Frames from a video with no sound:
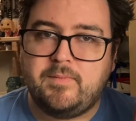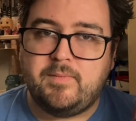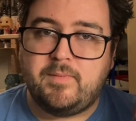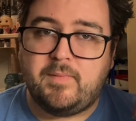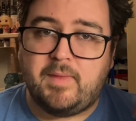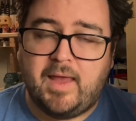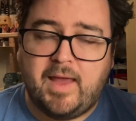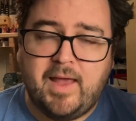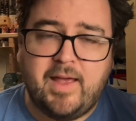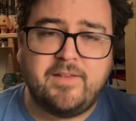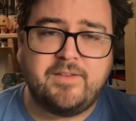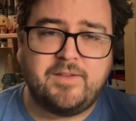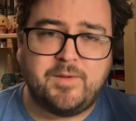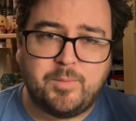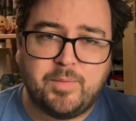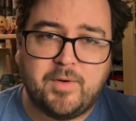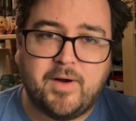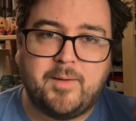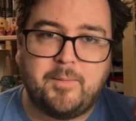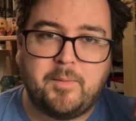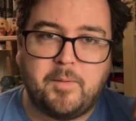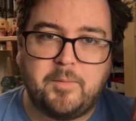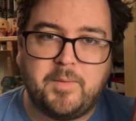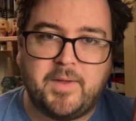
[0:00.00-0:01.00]
as it
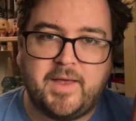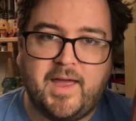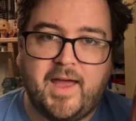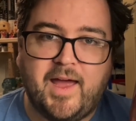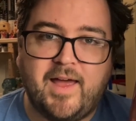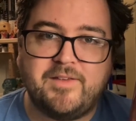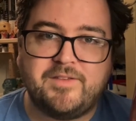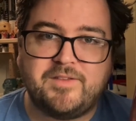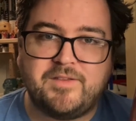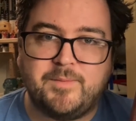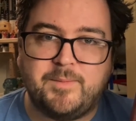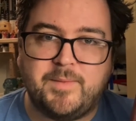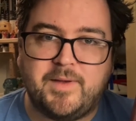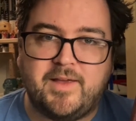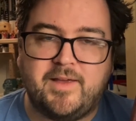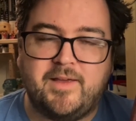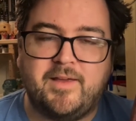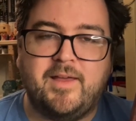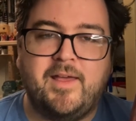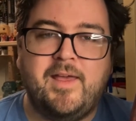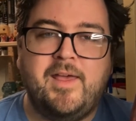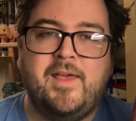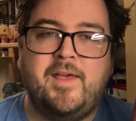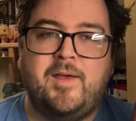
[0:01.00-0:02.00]
probably has to be,
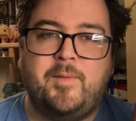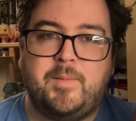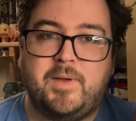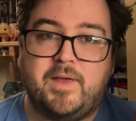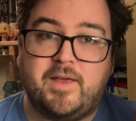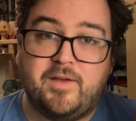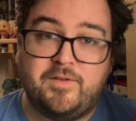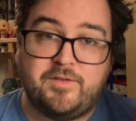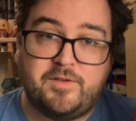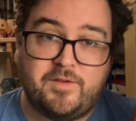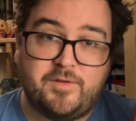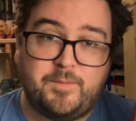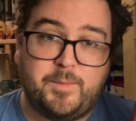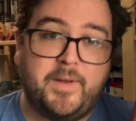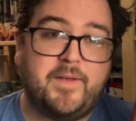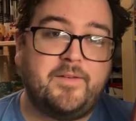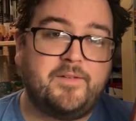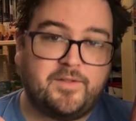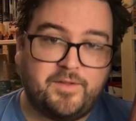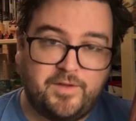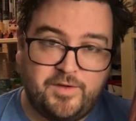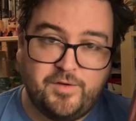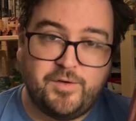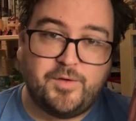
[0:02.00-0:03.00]
because it's
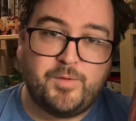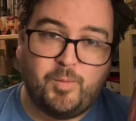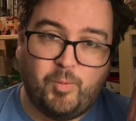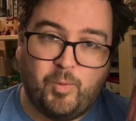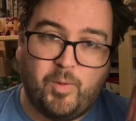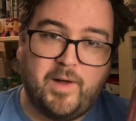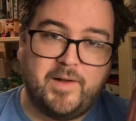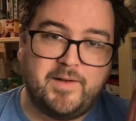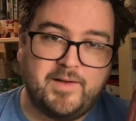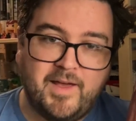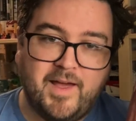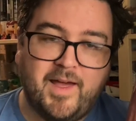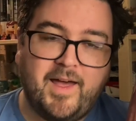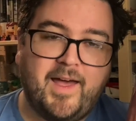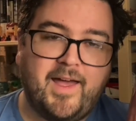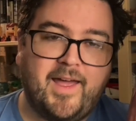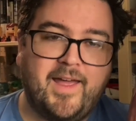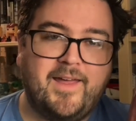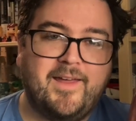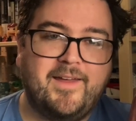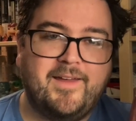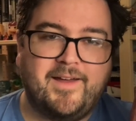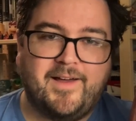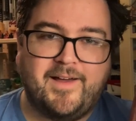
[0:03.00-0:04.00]
basically just one guy
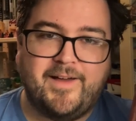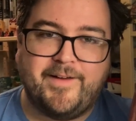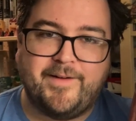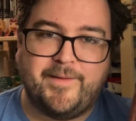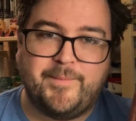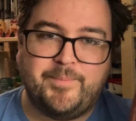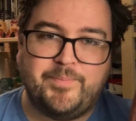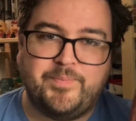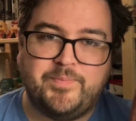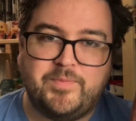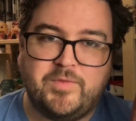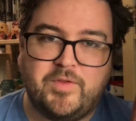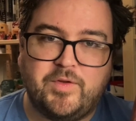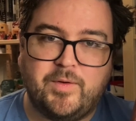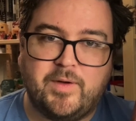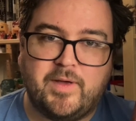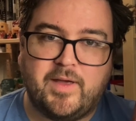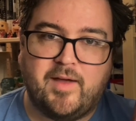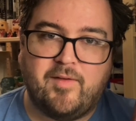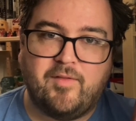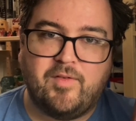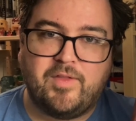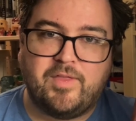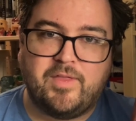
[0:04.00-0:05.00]
doing
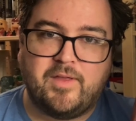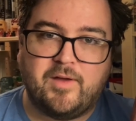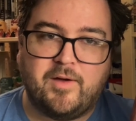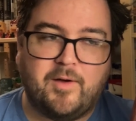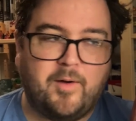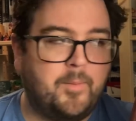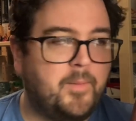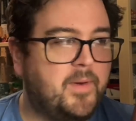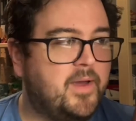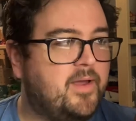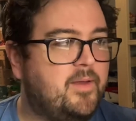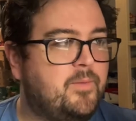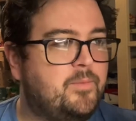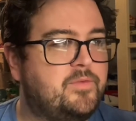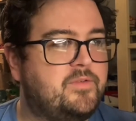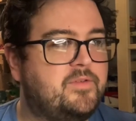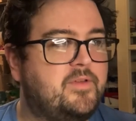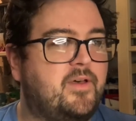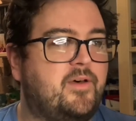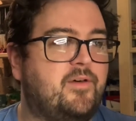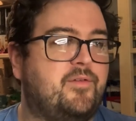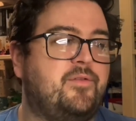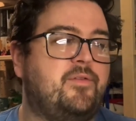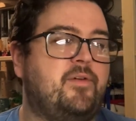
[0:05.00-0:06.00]
everything all by
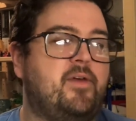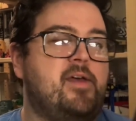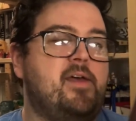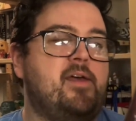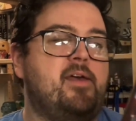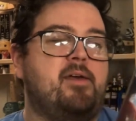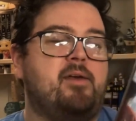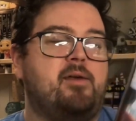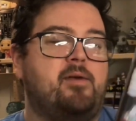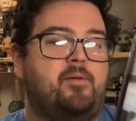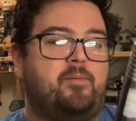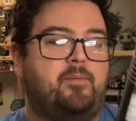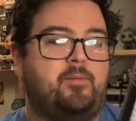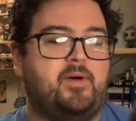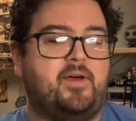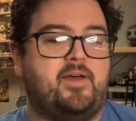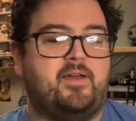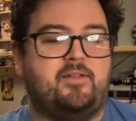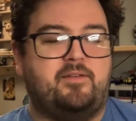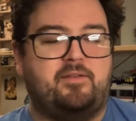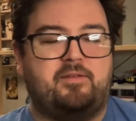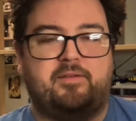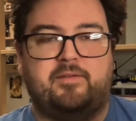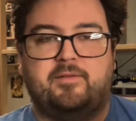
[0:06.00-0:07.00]
himself.
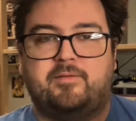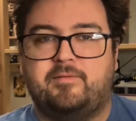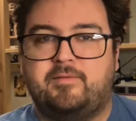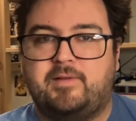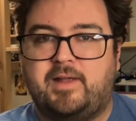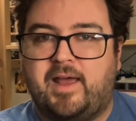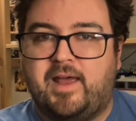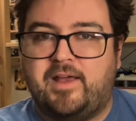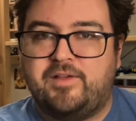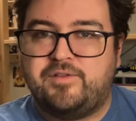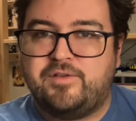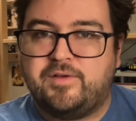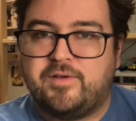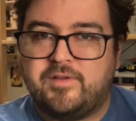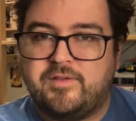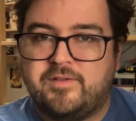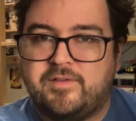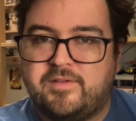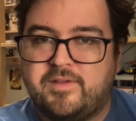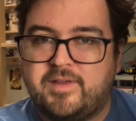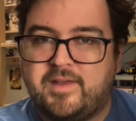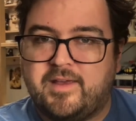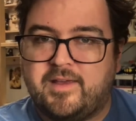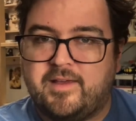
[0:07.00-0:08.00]
But as you can
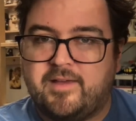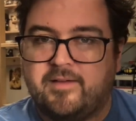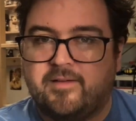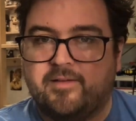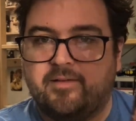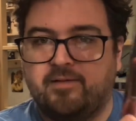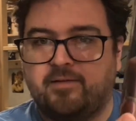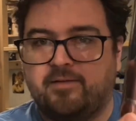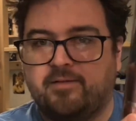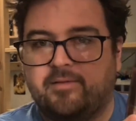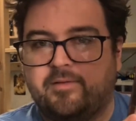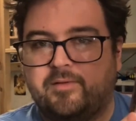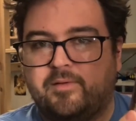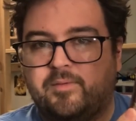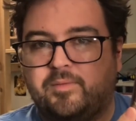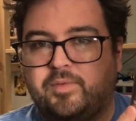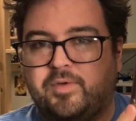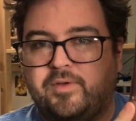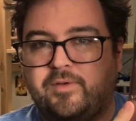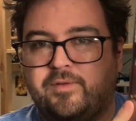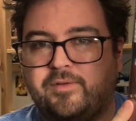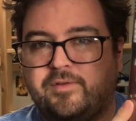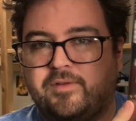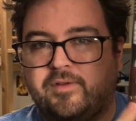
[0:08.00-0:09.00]
see, it
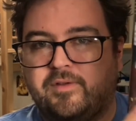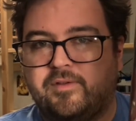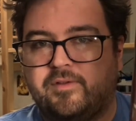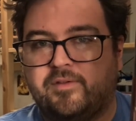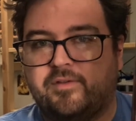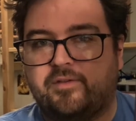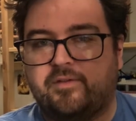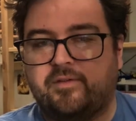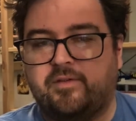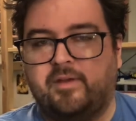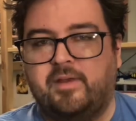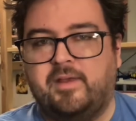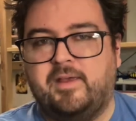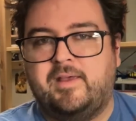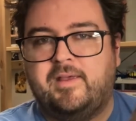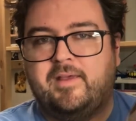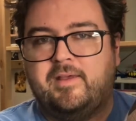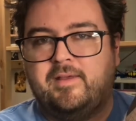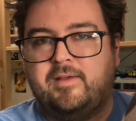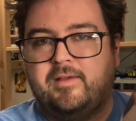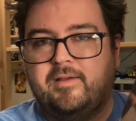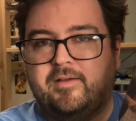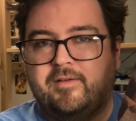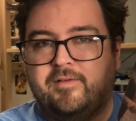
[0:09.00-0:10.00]
produces
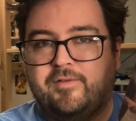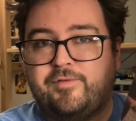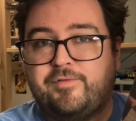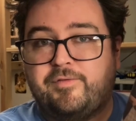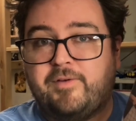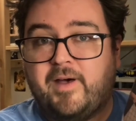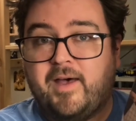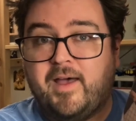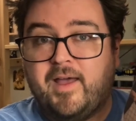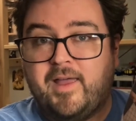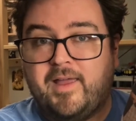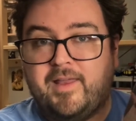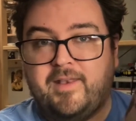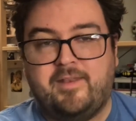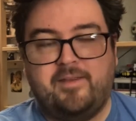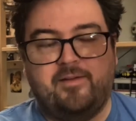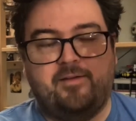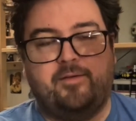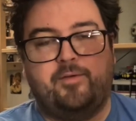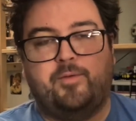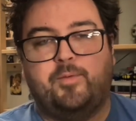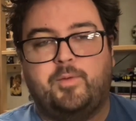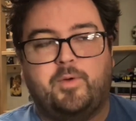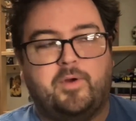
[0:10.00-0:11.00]
fine
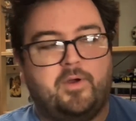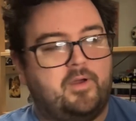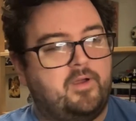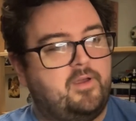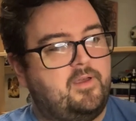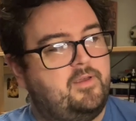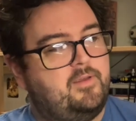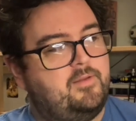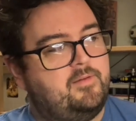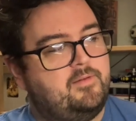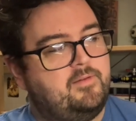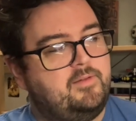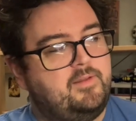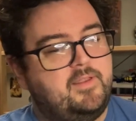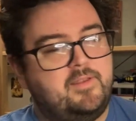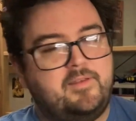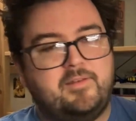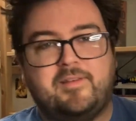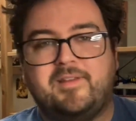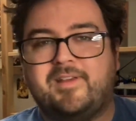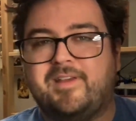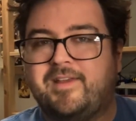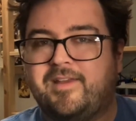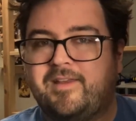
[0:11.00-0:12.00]
work
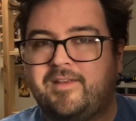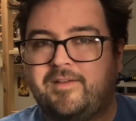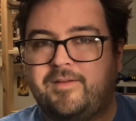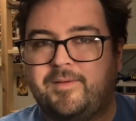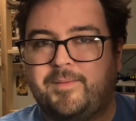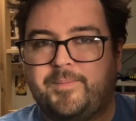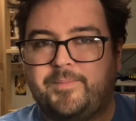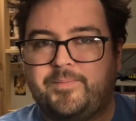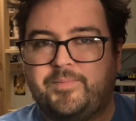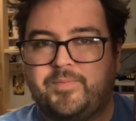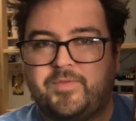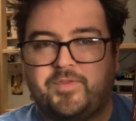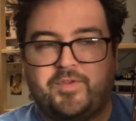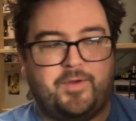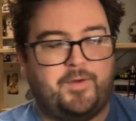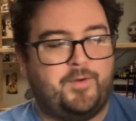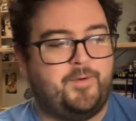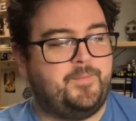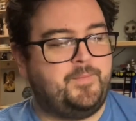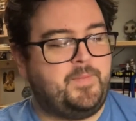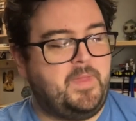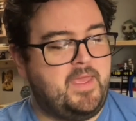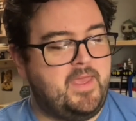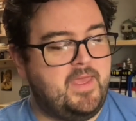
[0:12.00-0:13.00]
indeed. So
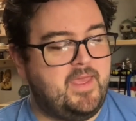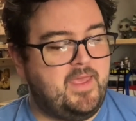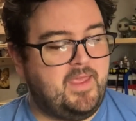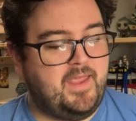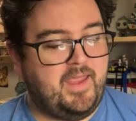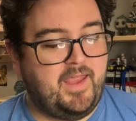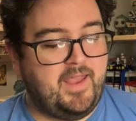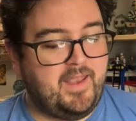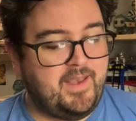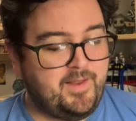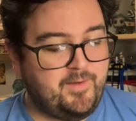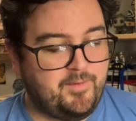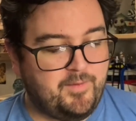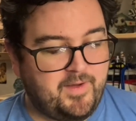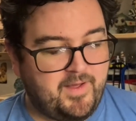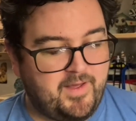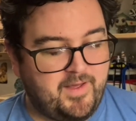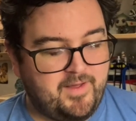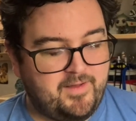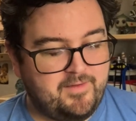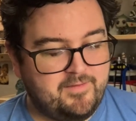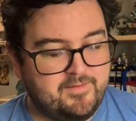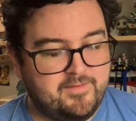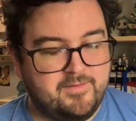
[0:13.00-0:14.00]

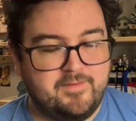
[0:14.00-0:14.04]
anyway,